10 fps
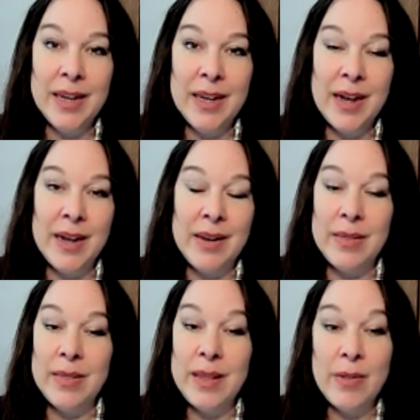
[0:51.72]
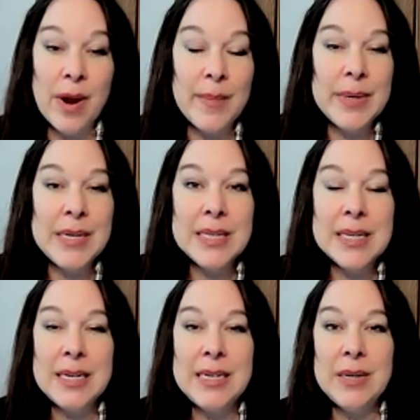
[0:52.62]
And the other companies
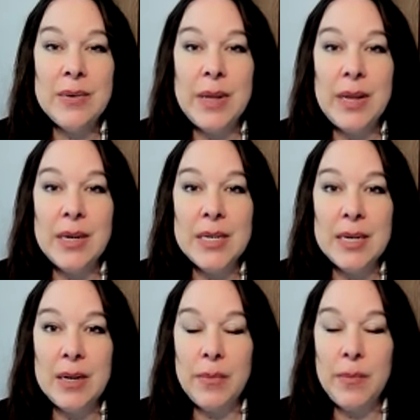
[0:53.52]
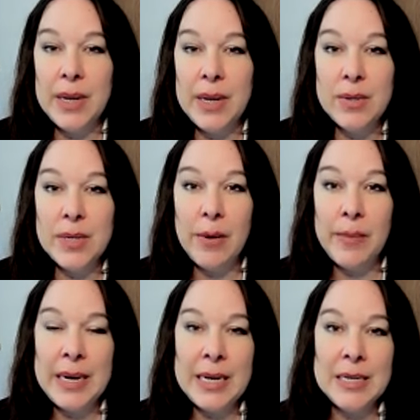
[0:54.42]
that I did, we did big hotel
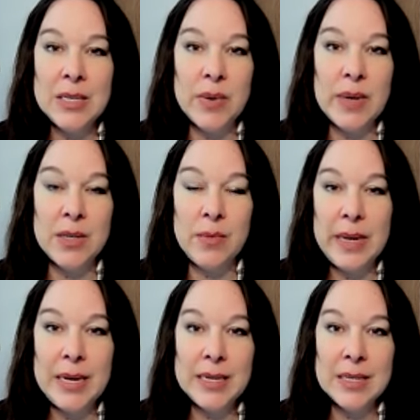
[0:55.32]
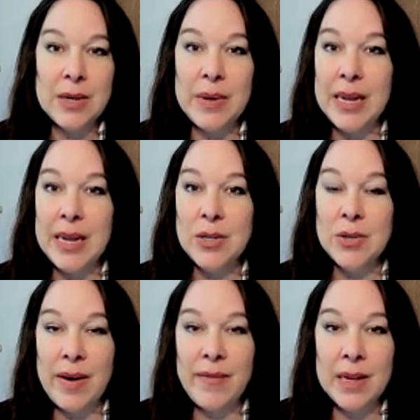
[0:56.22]
meetings twice a week. So again,
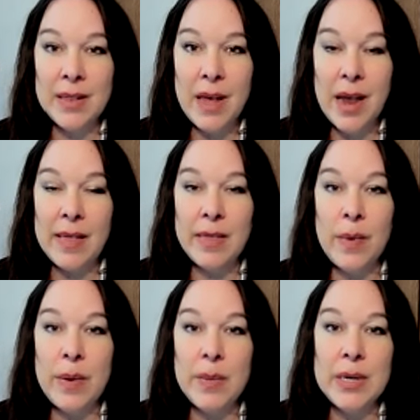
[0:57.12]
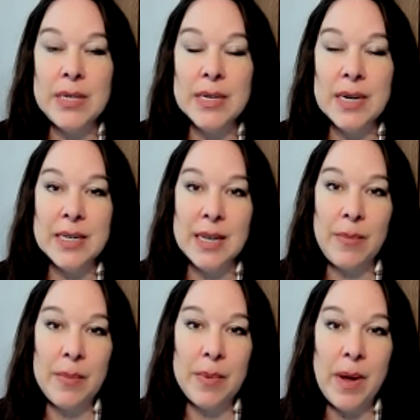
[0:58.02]
driving a lot, and then we would sign
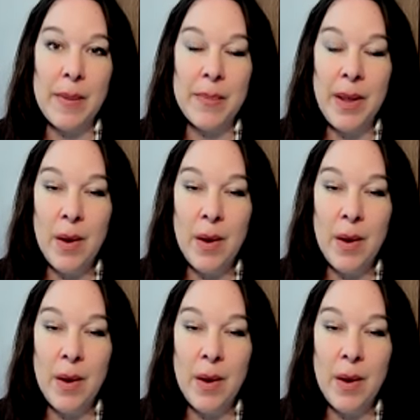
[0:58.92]
people up.